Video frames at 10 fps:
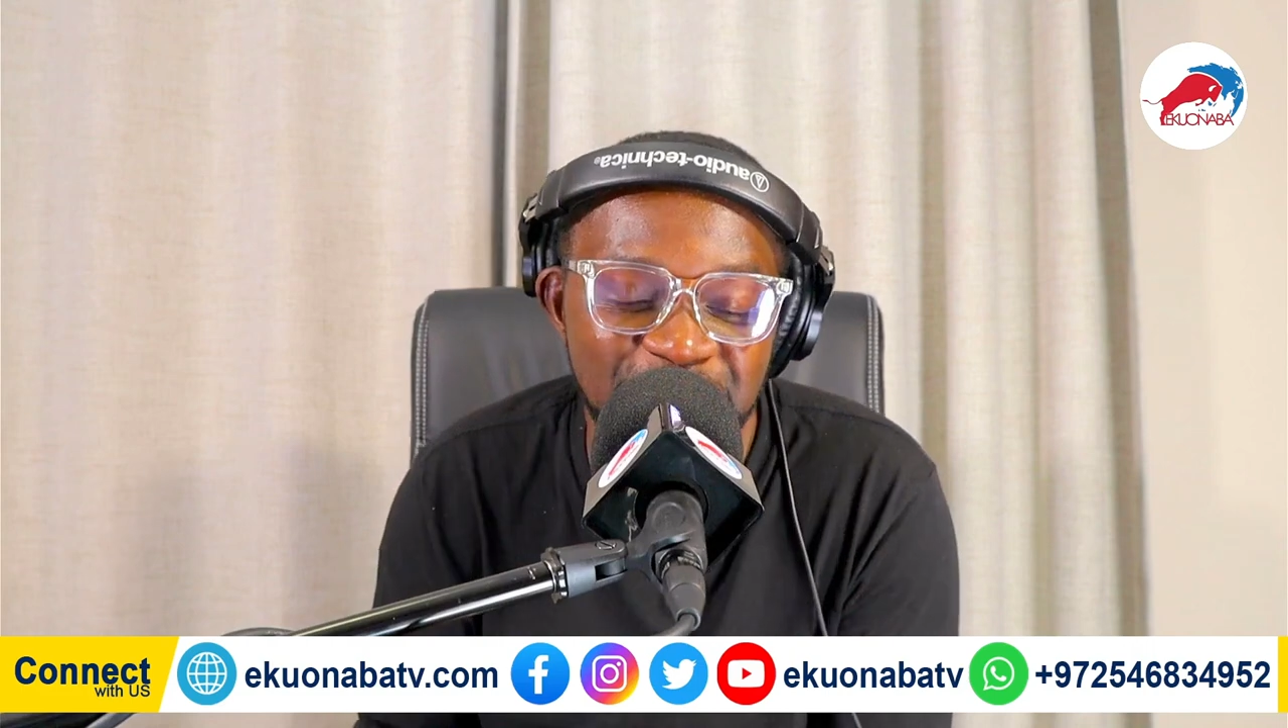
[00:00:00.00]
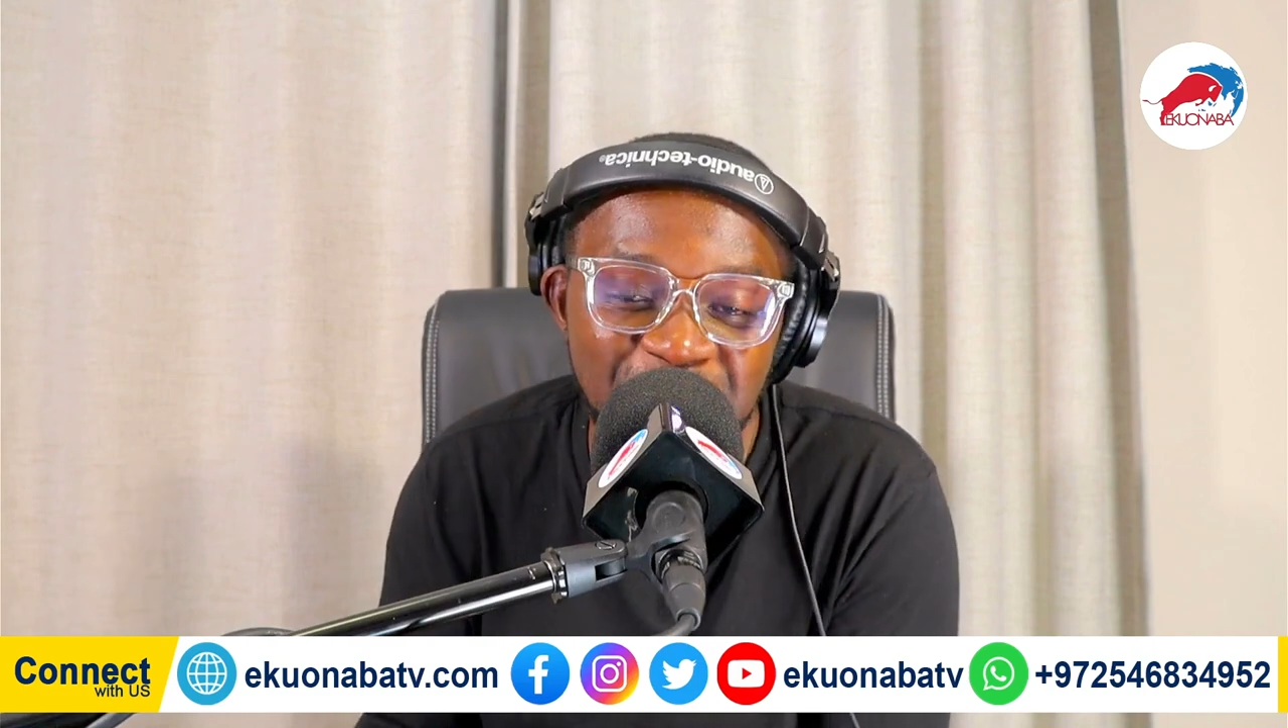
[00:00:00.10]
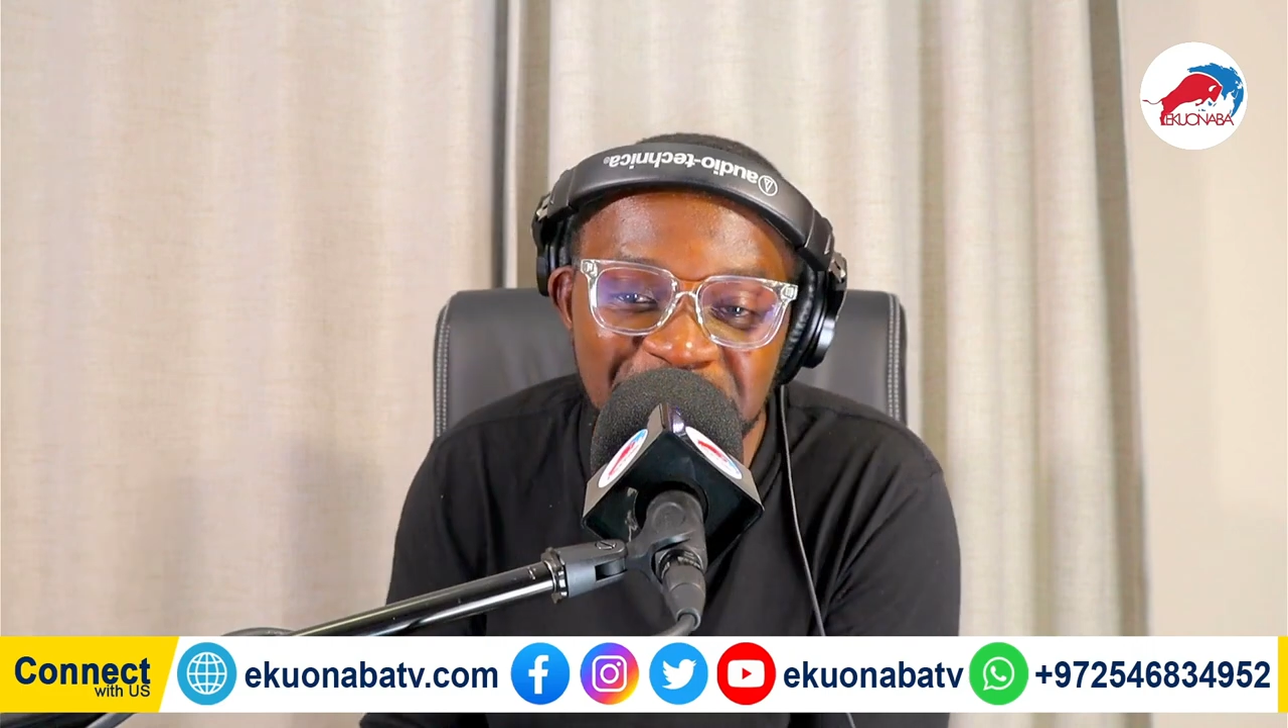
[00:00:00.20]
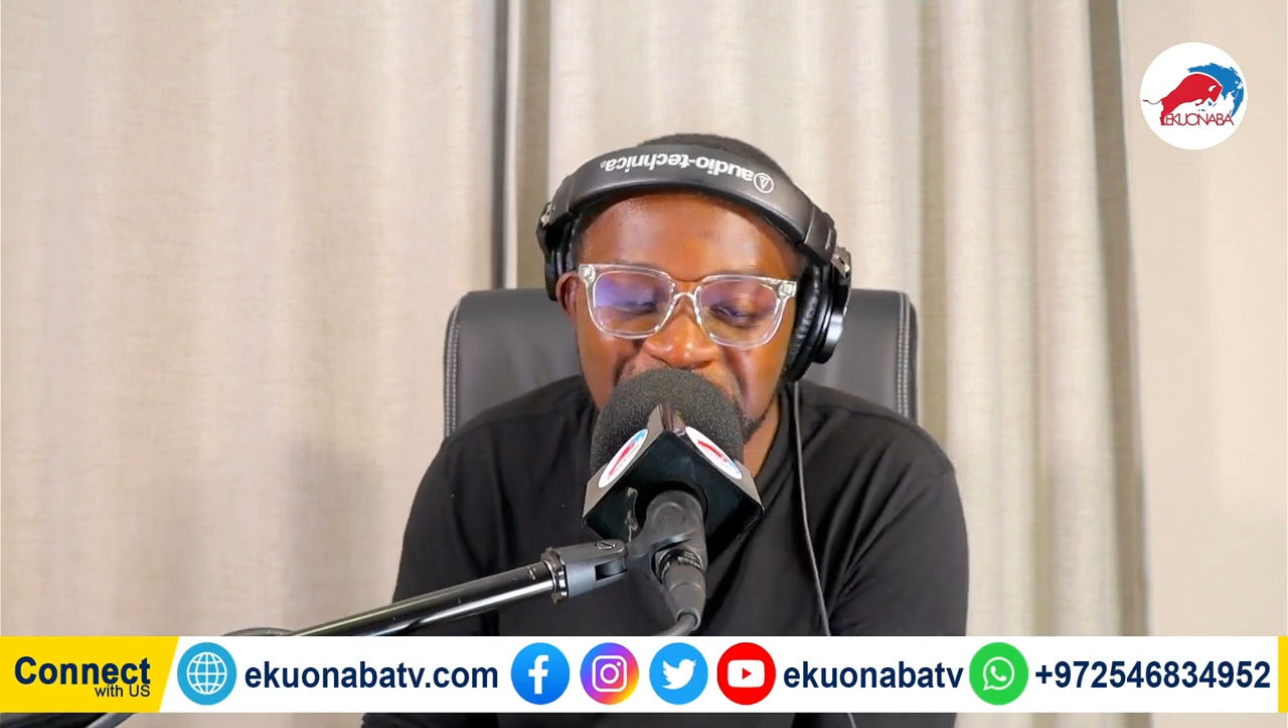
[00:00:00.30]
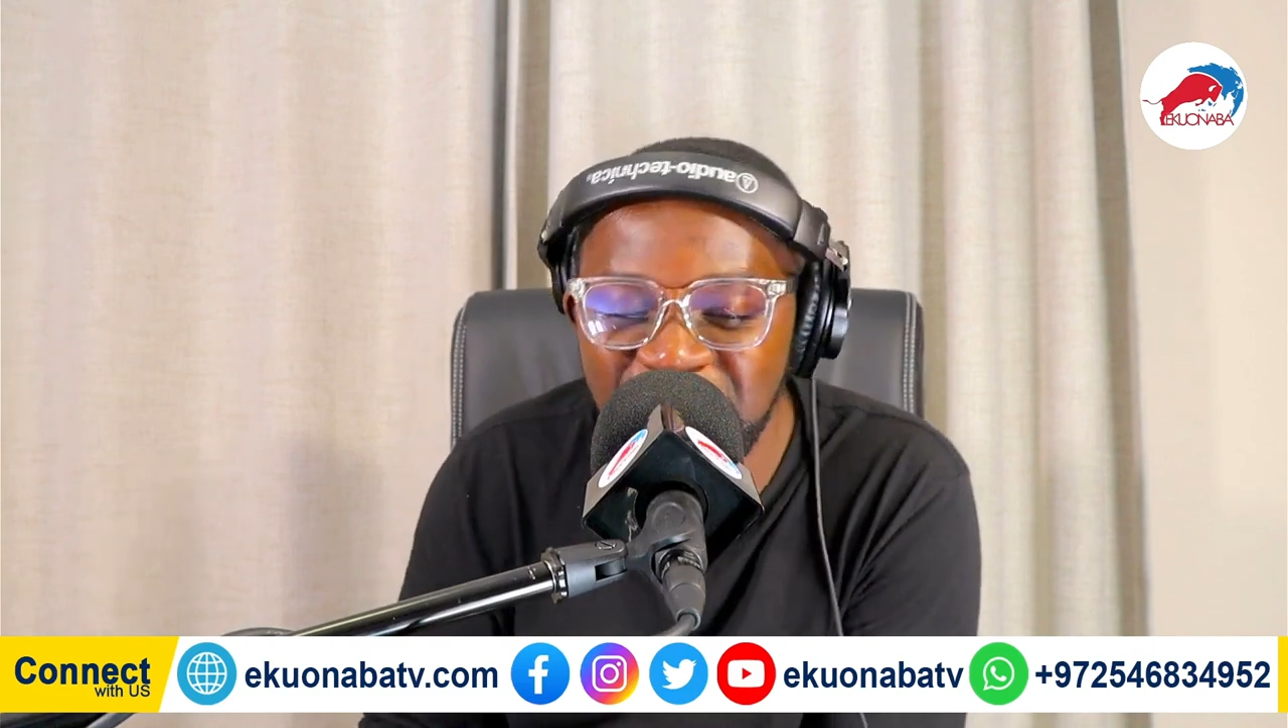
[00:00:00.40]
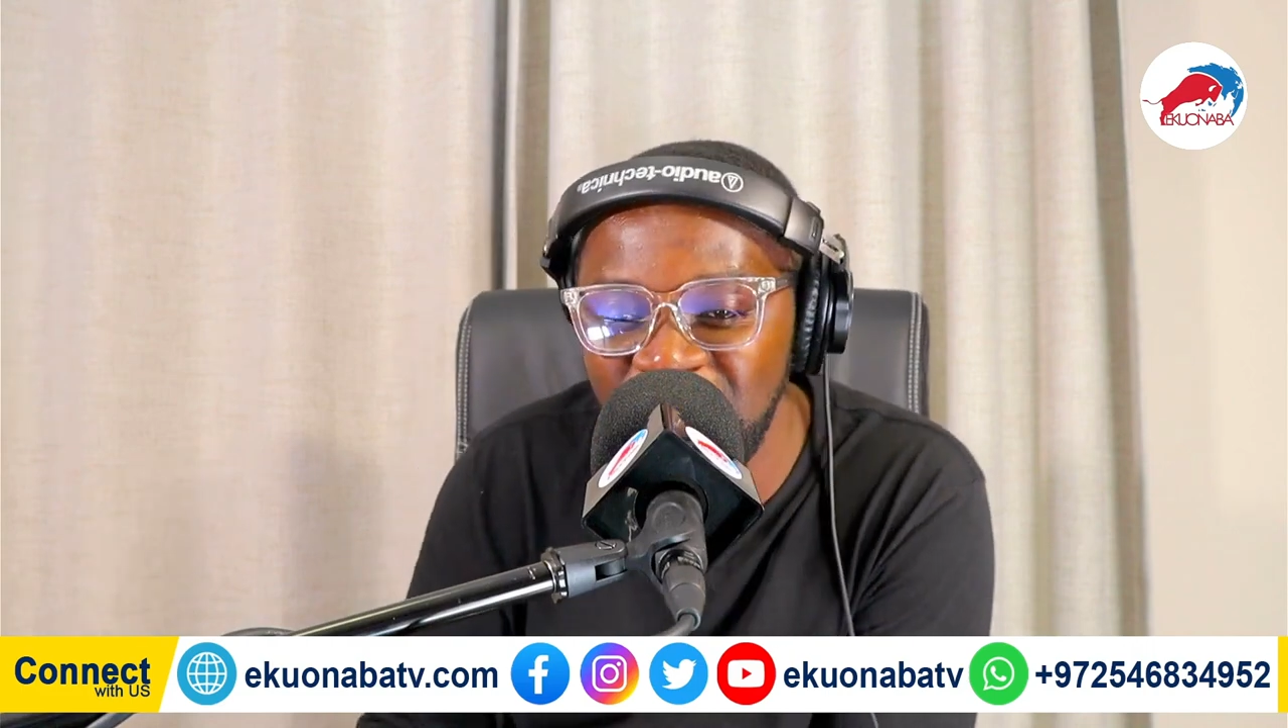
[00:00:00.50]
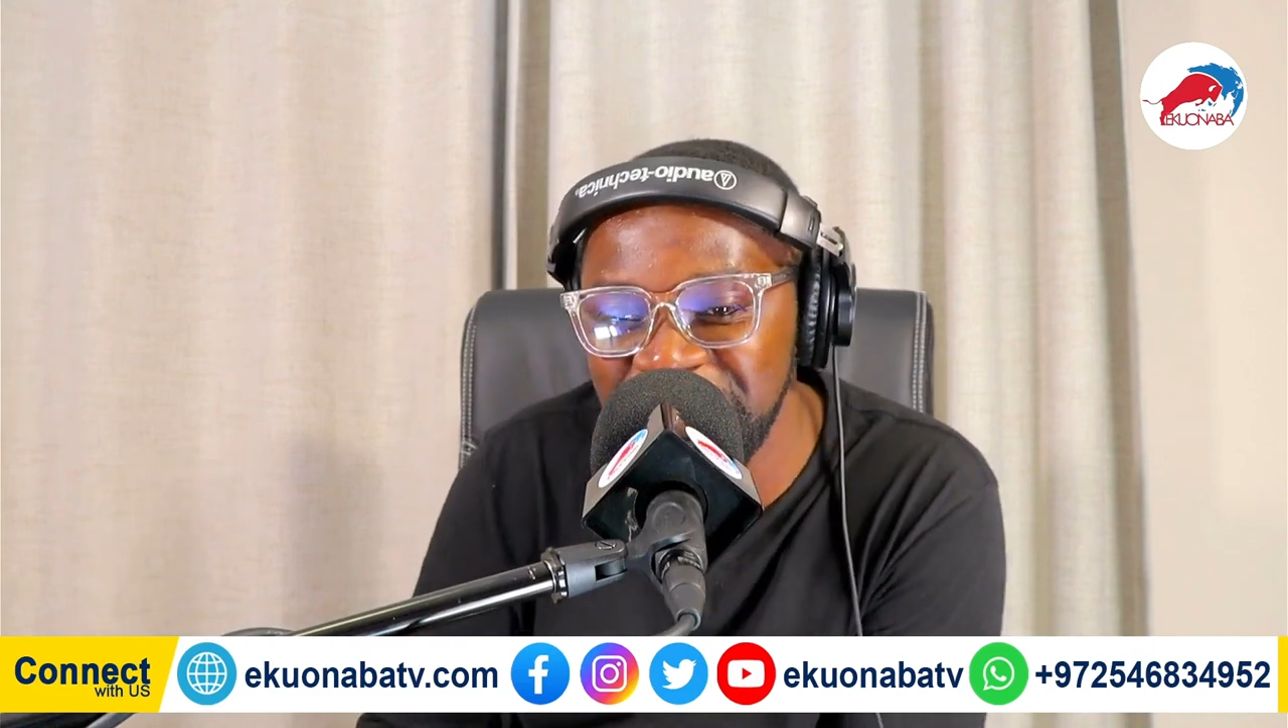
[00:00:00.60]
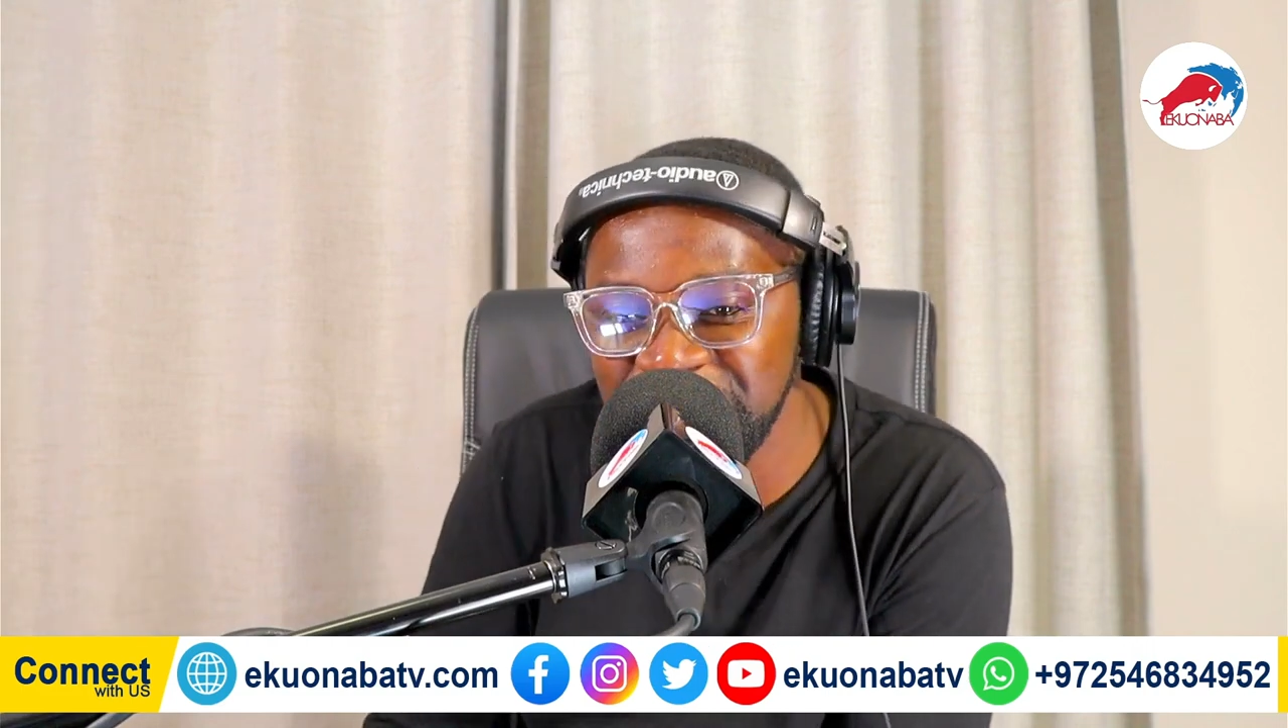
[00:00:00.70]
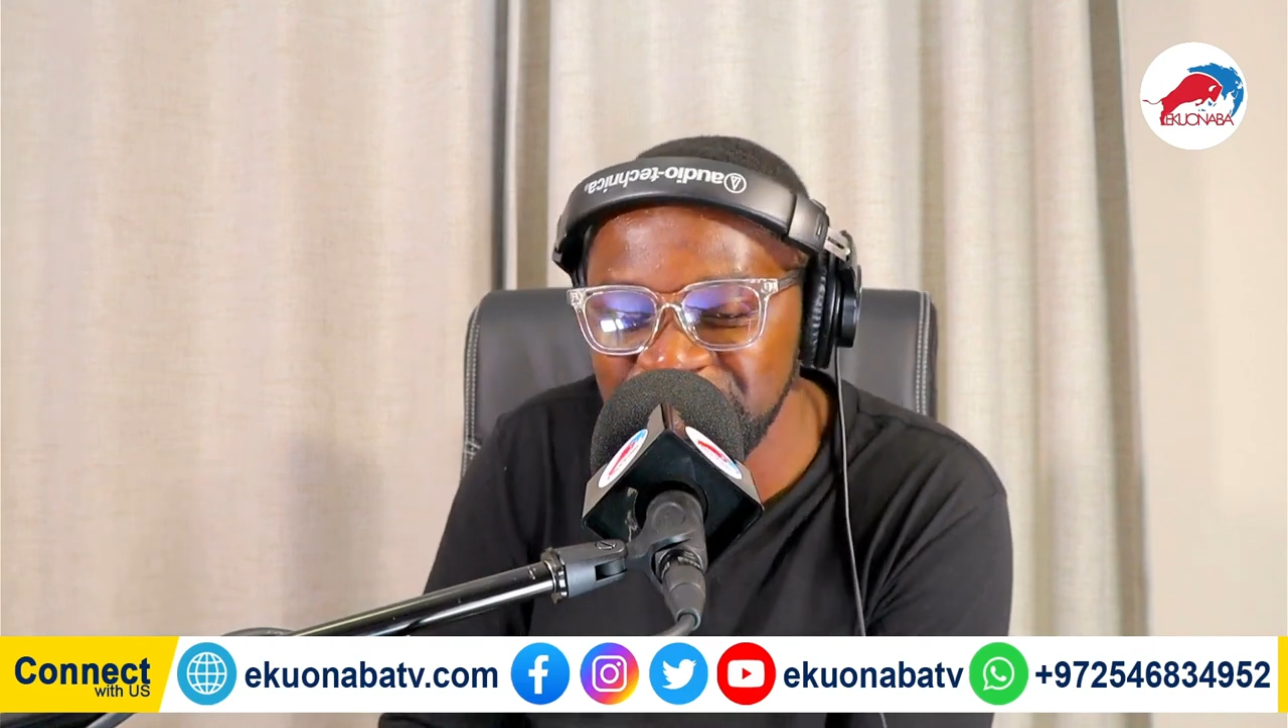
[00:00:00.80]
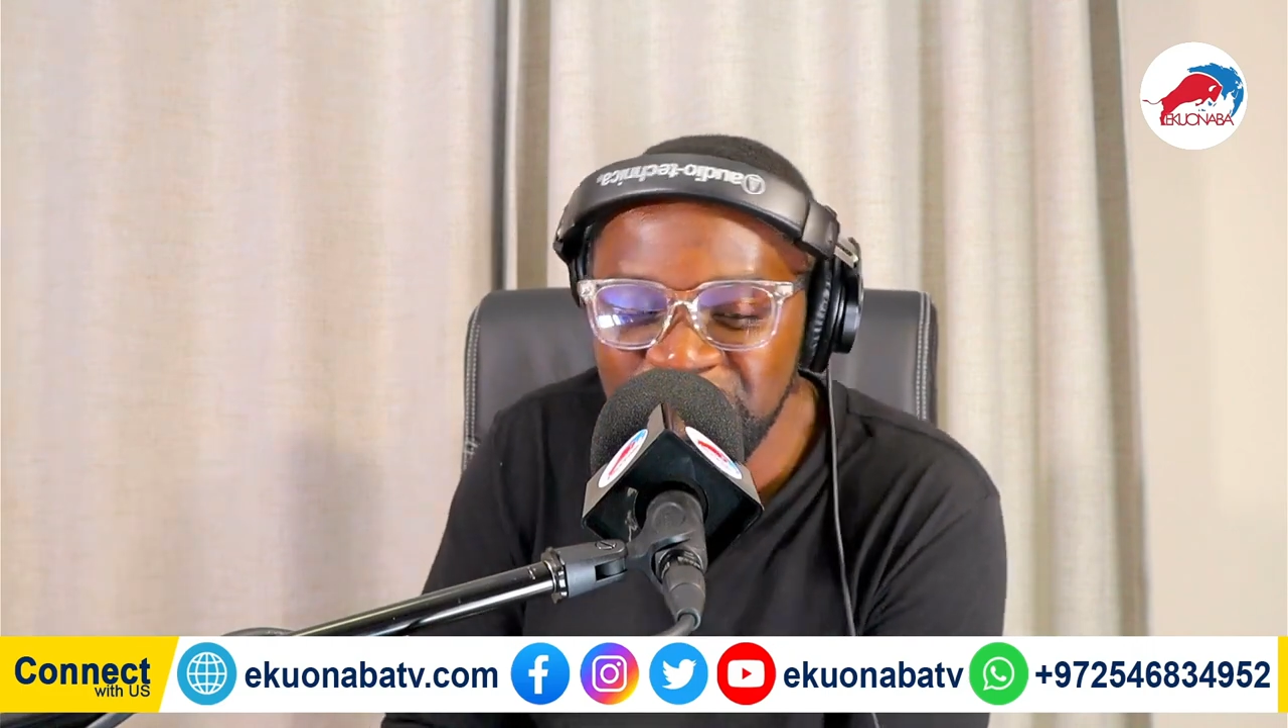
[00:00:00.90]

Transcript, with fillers: We any more onyum.